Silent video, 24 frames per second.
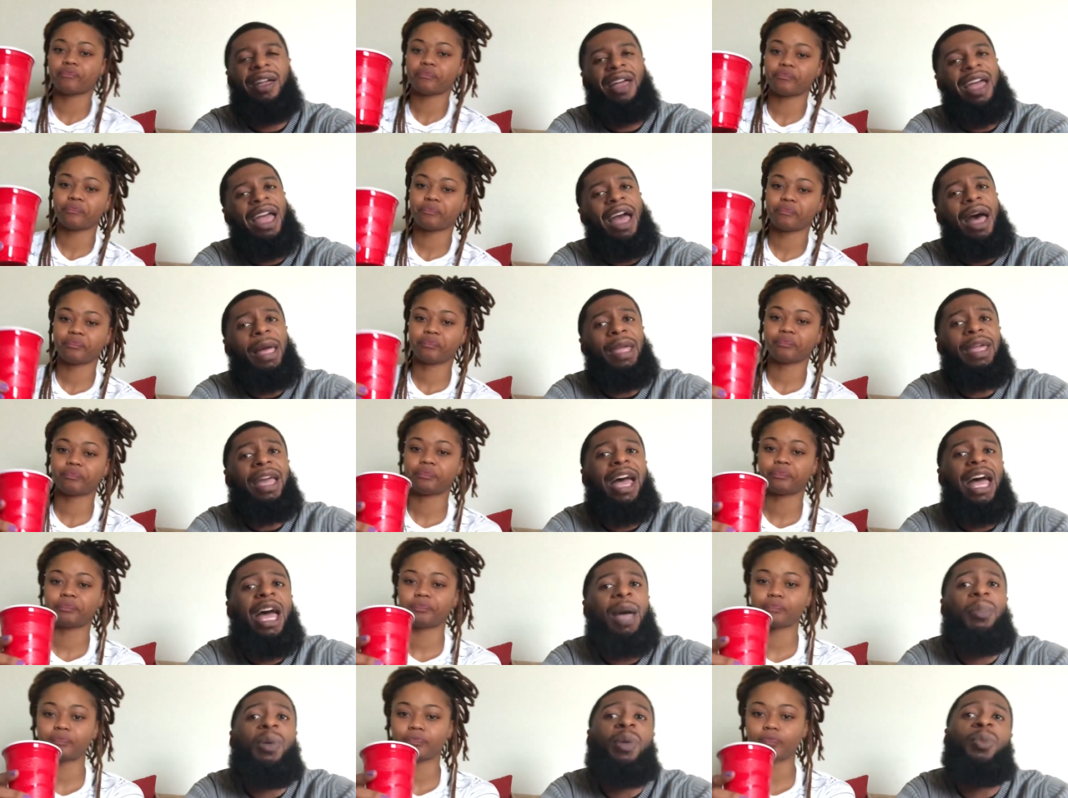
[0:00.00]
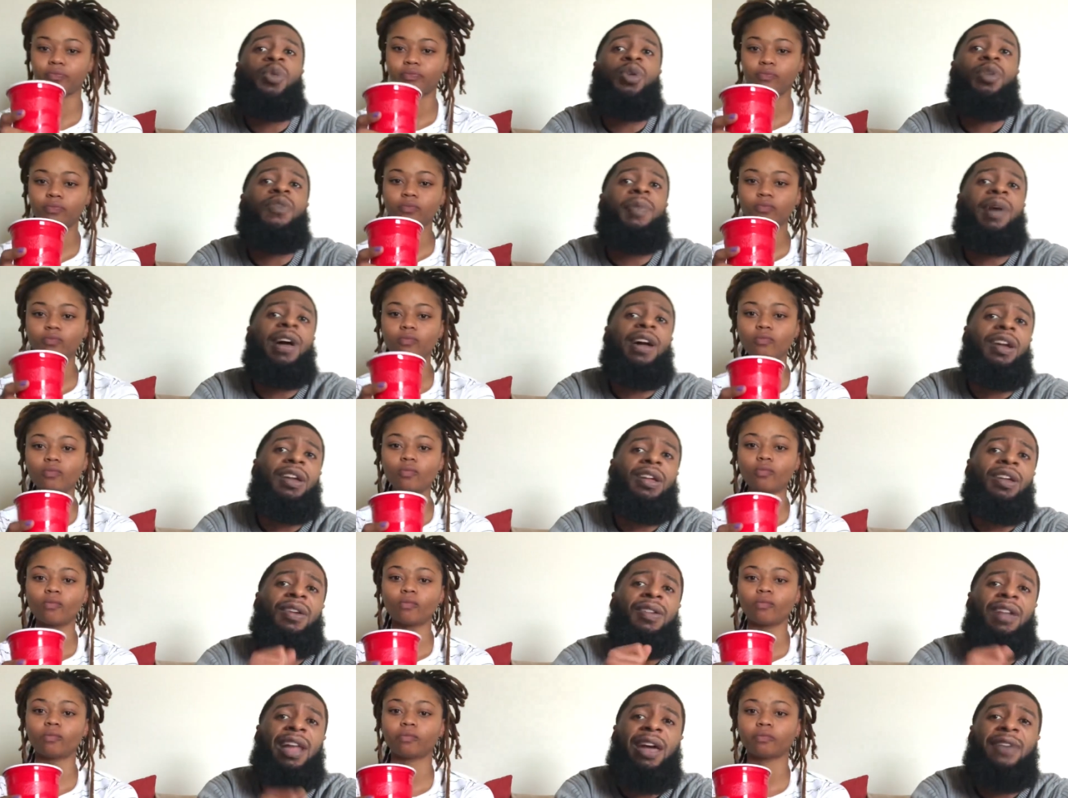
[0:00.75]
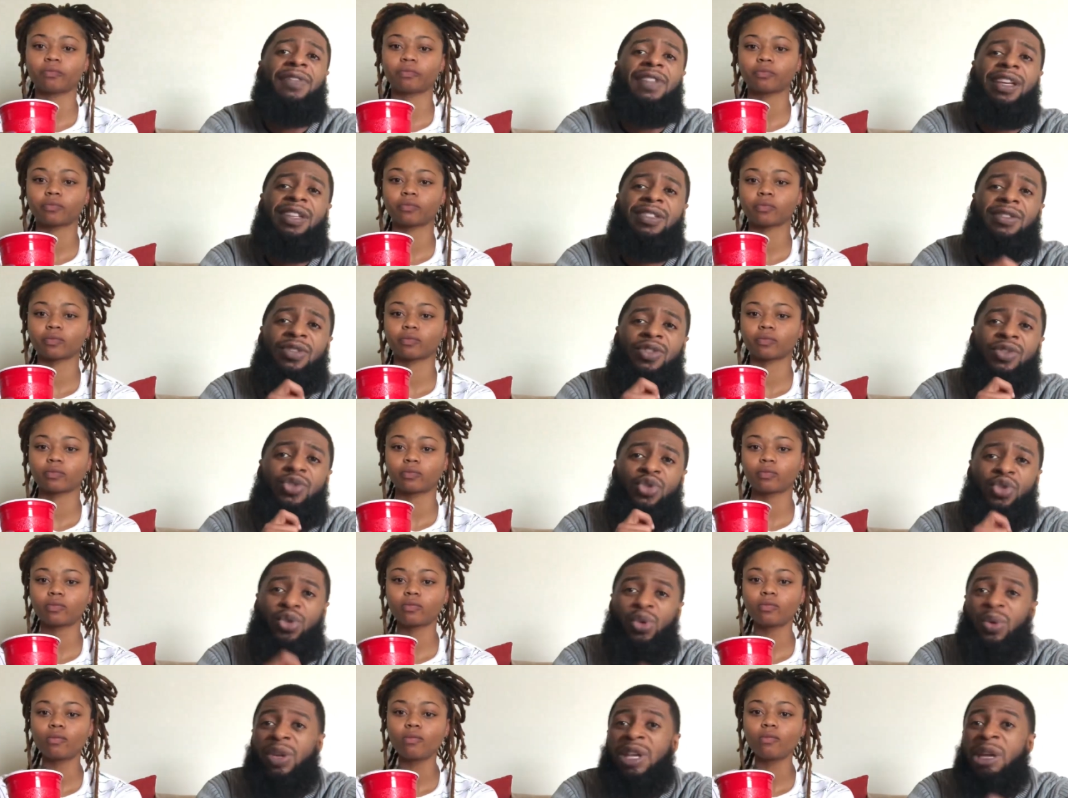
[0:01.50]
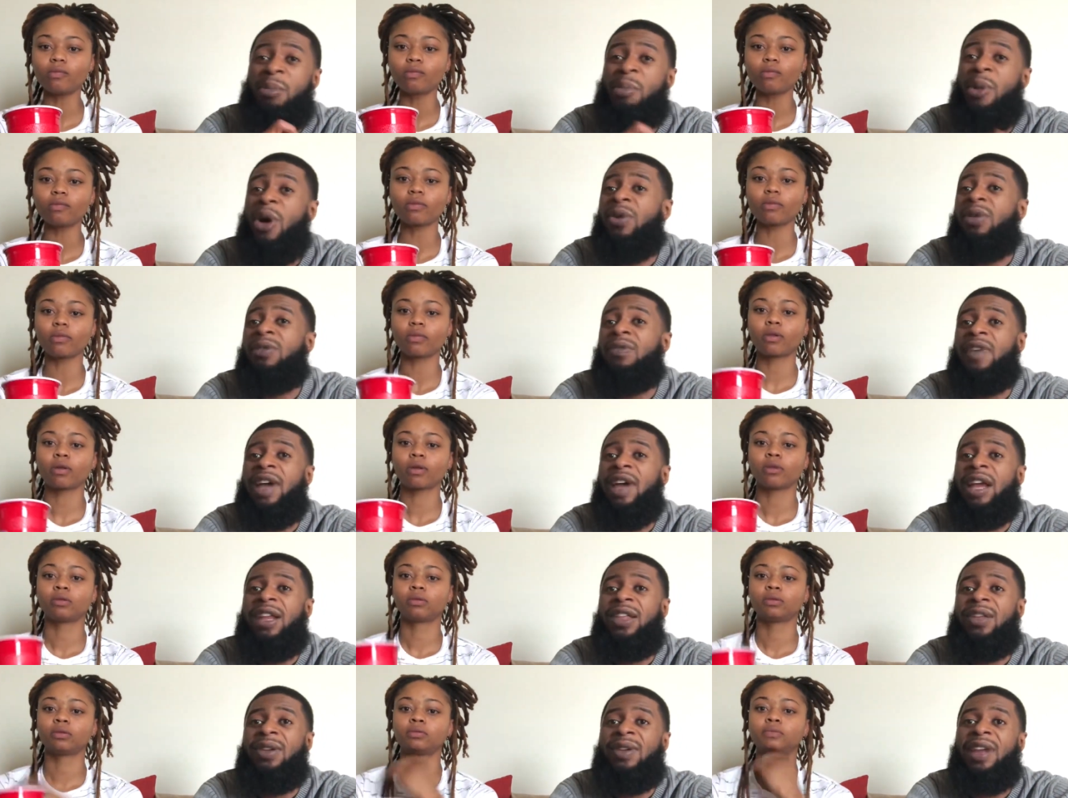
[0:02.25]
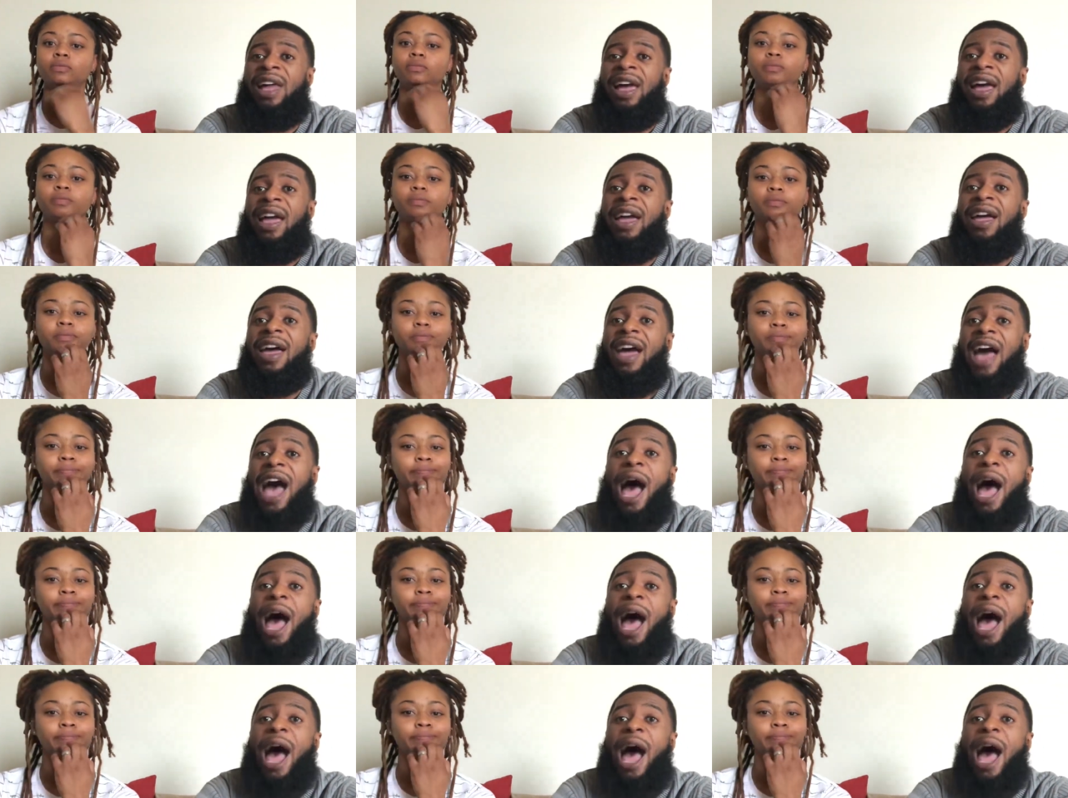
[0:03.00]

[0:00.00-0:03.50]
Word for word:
Speaker 1: hell, you gotta have people in your in your life that's truly motivating you. Like, I